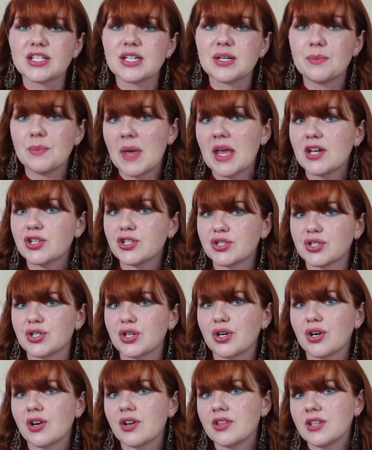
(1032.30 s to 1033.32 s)
to make
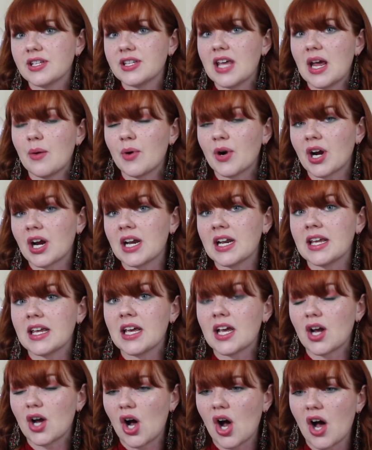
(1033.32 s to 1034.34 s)
sure that they weren't going to
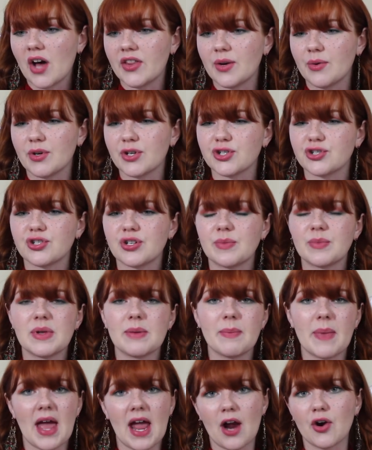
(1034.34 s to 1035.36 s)
get caught. They were
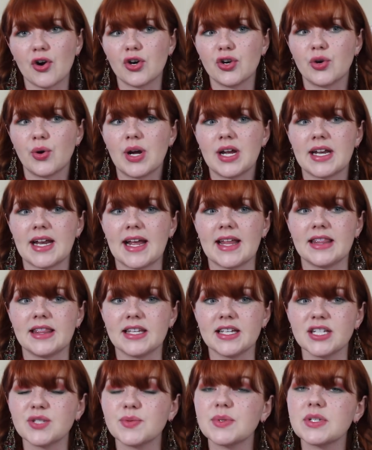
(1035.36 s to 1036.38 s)
extremely paranoid,
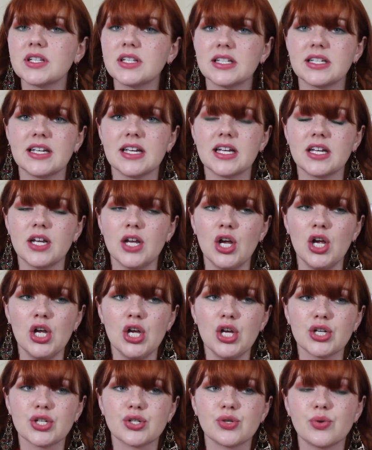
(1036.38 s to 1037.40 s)
and this would lead
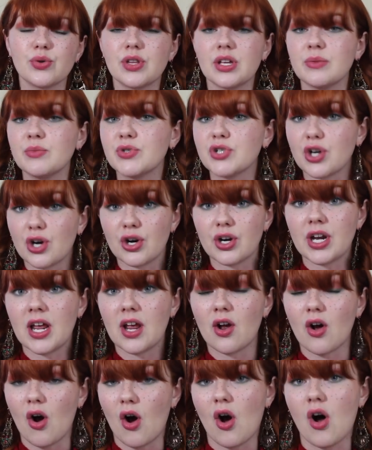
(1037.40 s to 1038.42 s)
to them
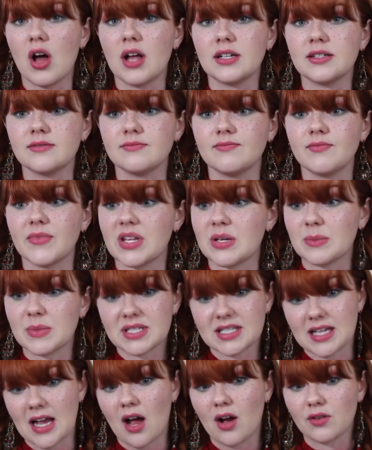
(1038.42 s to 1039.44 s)
turning on
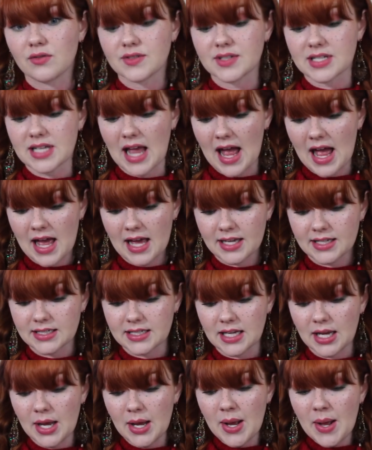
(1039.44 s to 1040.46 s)
themselves.
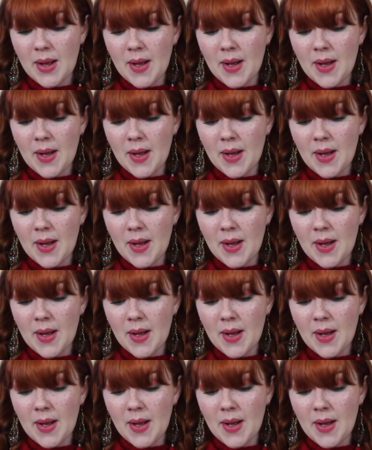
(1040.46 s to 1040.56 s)
And